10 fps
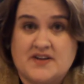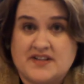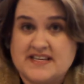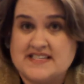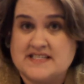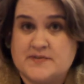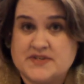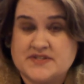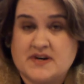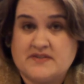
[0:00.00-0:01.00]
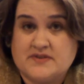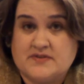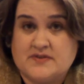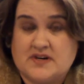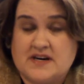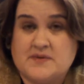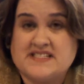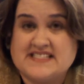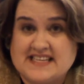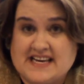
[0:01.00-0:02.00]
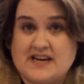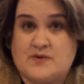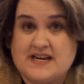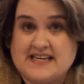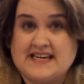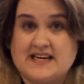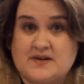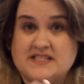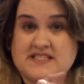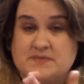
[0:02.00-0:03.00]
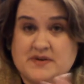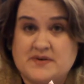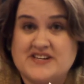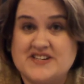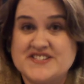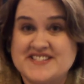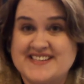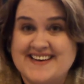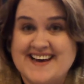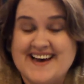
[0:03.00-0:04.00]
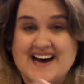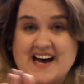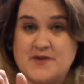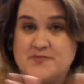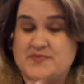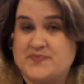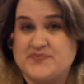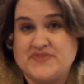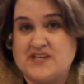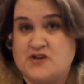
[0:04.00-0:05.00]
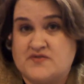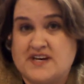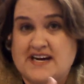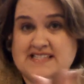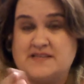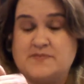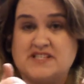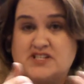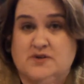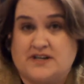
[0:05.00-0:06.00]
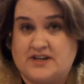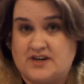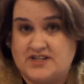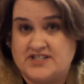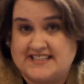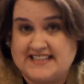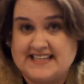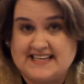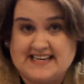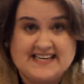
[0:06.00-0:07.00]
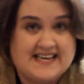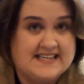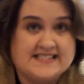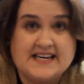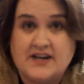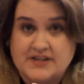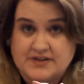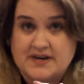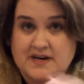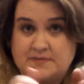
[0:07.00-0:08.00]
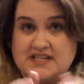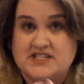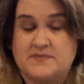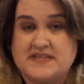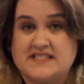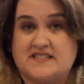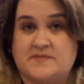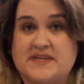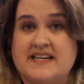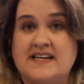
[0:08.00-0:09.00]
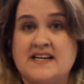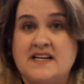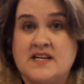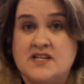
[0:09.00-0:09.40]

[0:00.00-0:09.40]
Of all the things I'm most grateful for, I would say right now it's my readers. You guys have been so encouraging lately. I can't tell you how much it means to me.